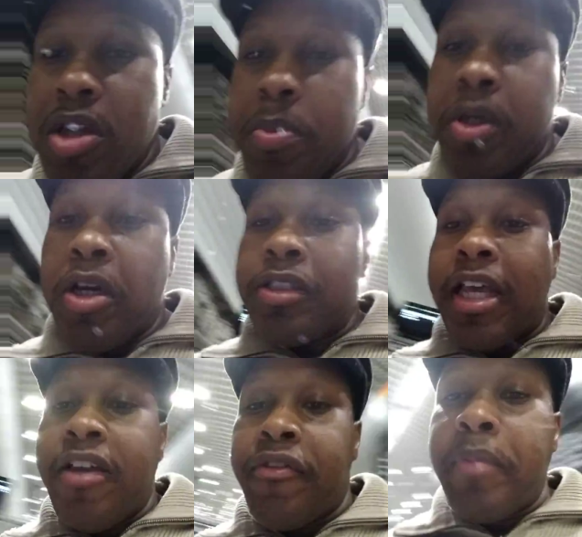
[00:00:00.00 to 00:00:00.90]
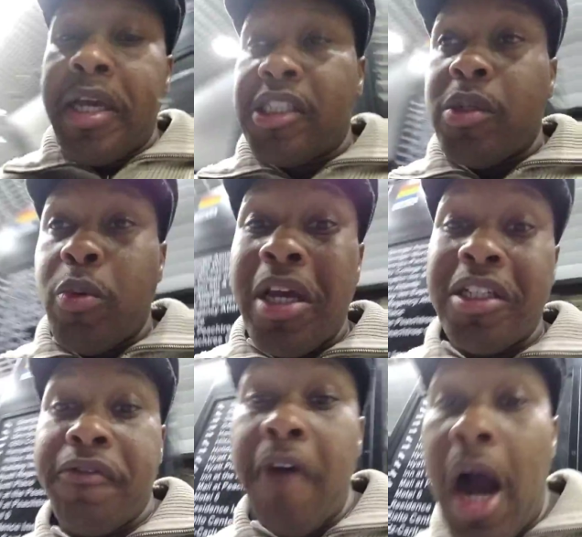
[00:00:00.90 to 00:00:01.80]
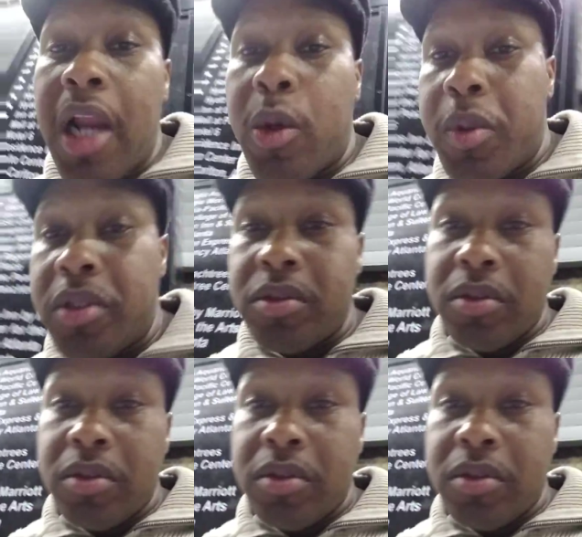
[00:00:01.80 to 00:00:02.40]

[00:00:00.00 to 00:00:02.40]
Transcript: Because that information with his following